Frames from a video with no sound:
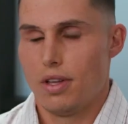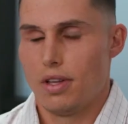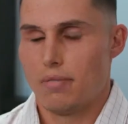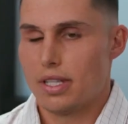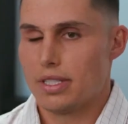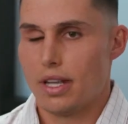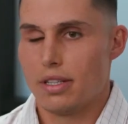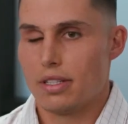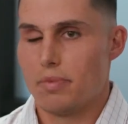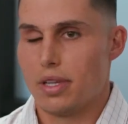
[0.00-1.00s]
And my
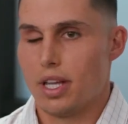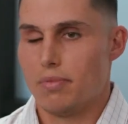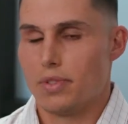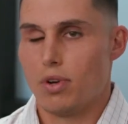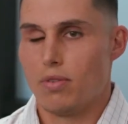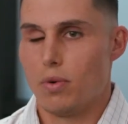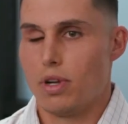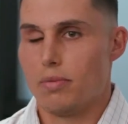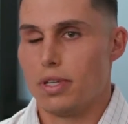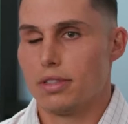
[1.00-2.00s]
sadness became so
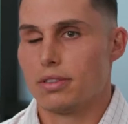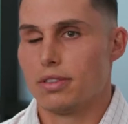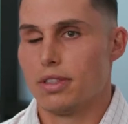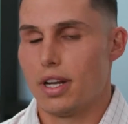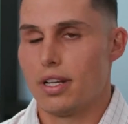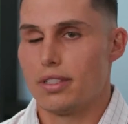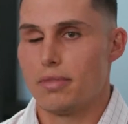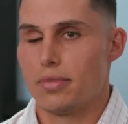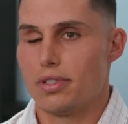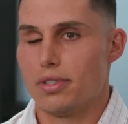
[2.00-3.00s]
overwhelming that I
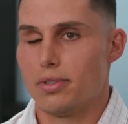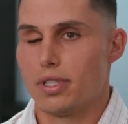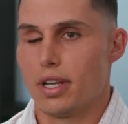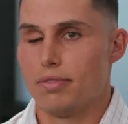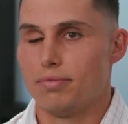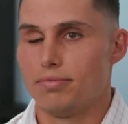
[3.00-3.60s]
attempted suicide.